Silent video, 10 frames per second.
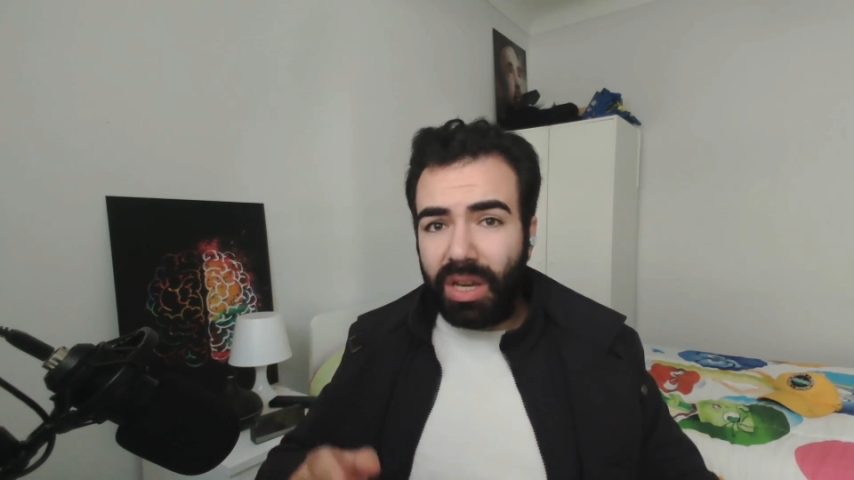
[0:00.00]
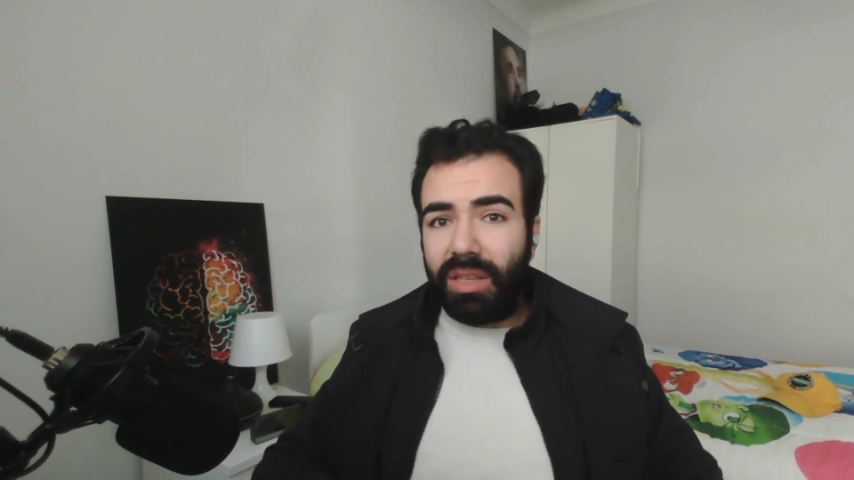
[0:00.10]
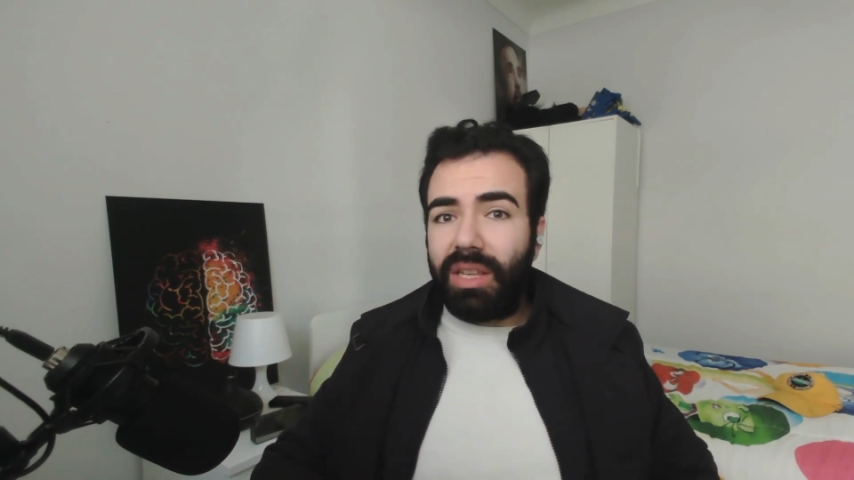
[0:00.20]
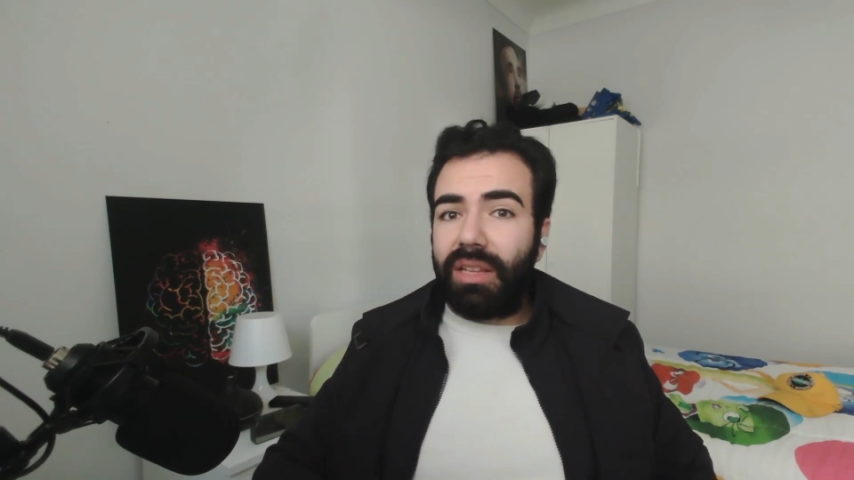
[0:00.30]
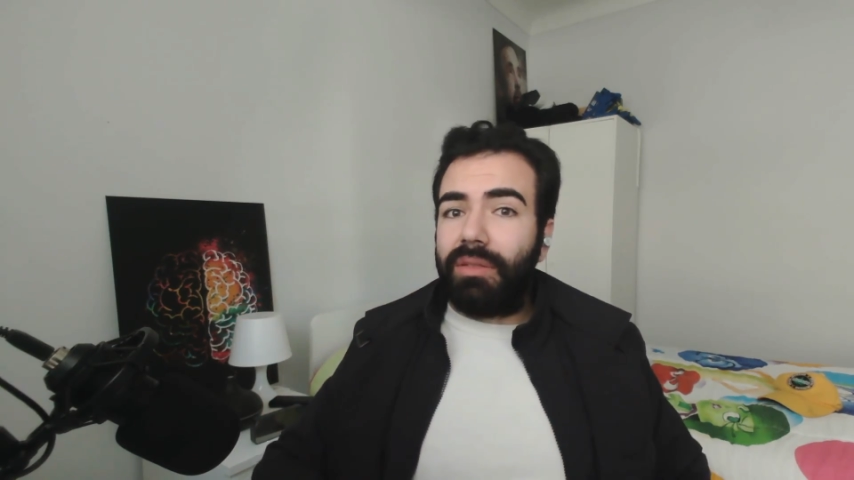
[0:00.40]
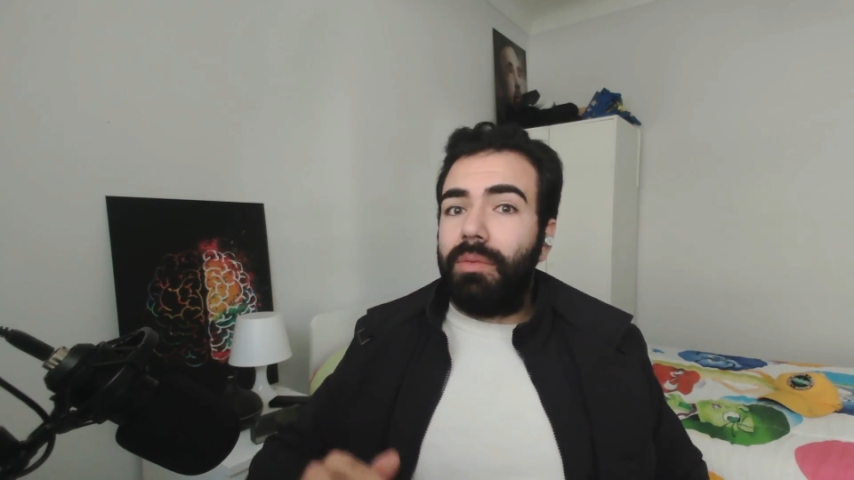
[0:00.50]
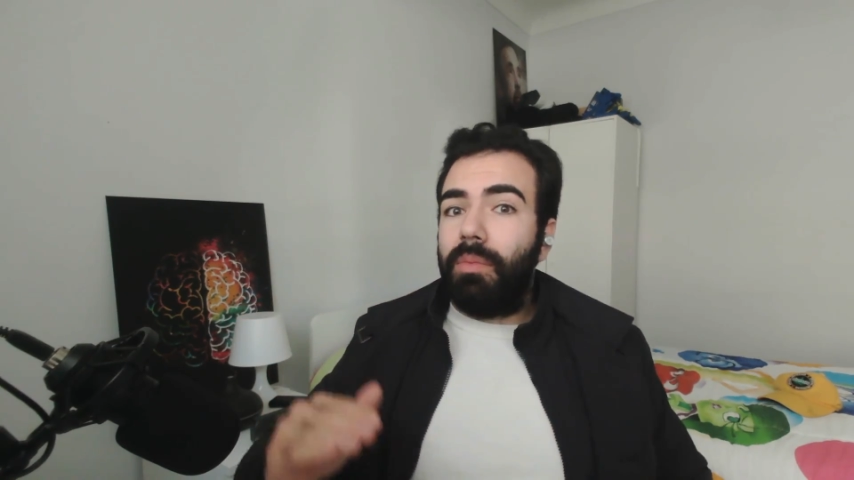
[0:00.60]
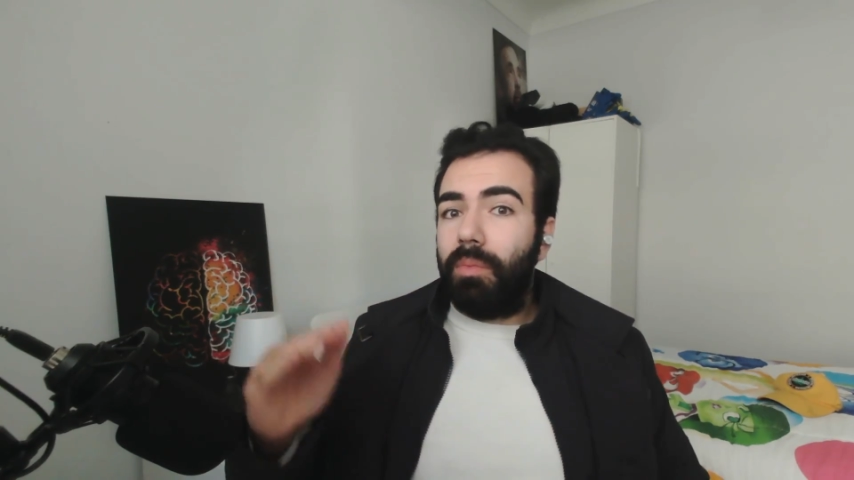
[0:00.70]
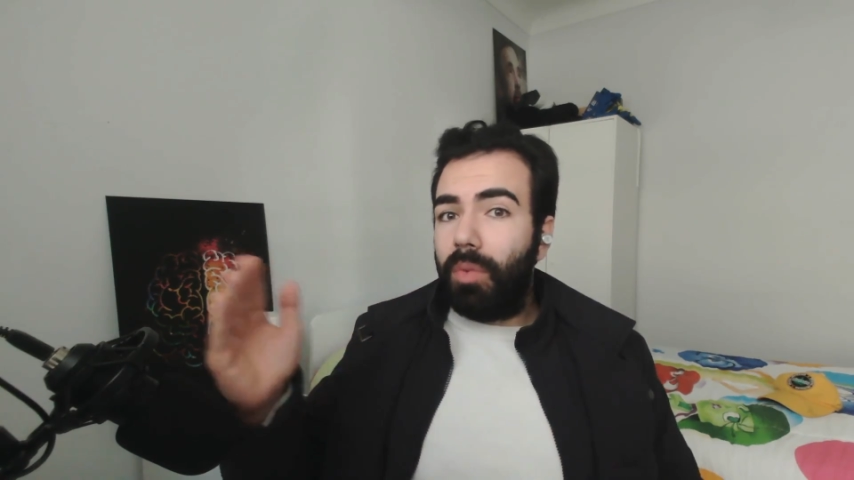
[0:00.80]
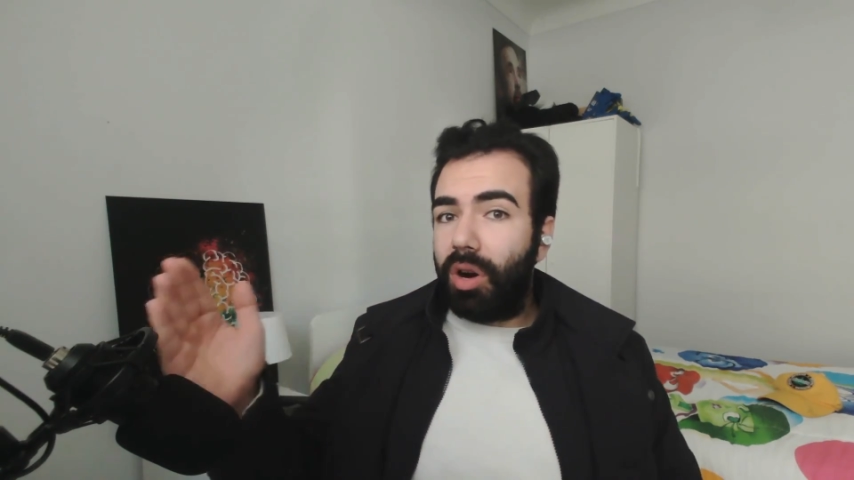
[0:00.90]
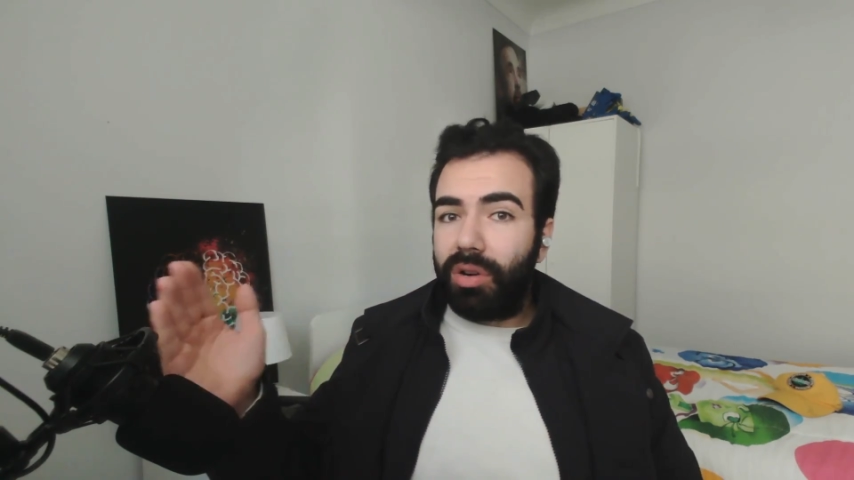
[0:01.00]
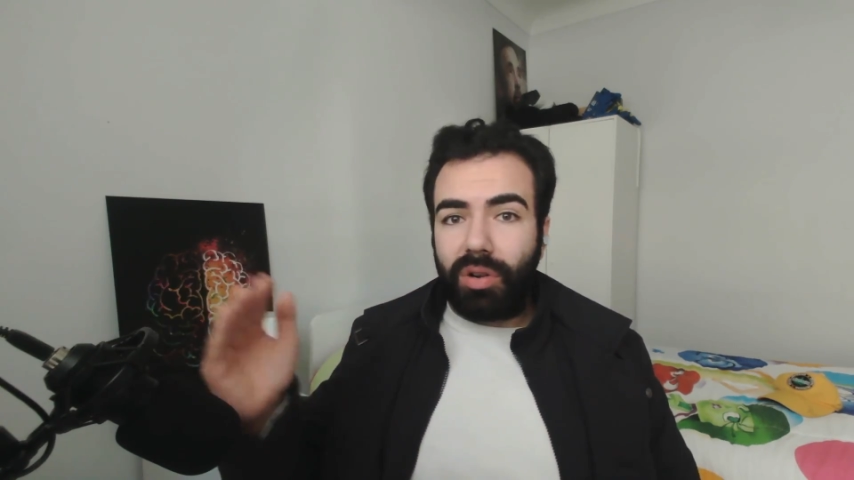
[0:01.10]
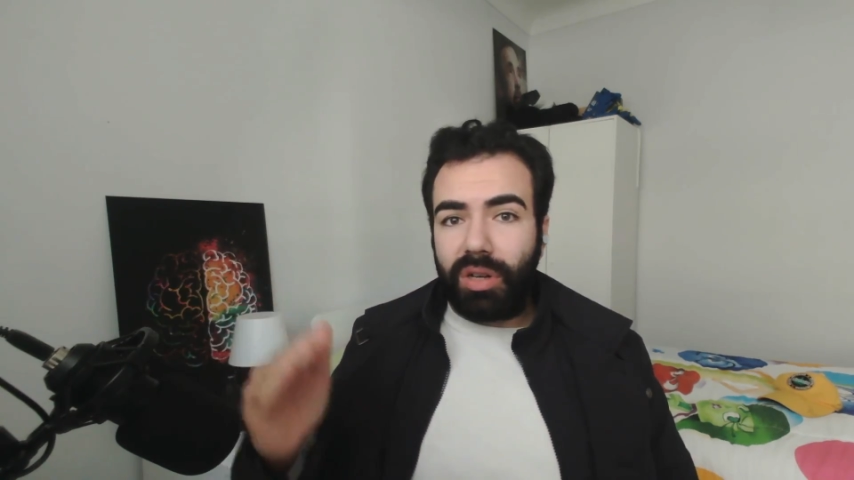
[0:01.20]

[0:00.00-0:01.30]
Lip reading: that more or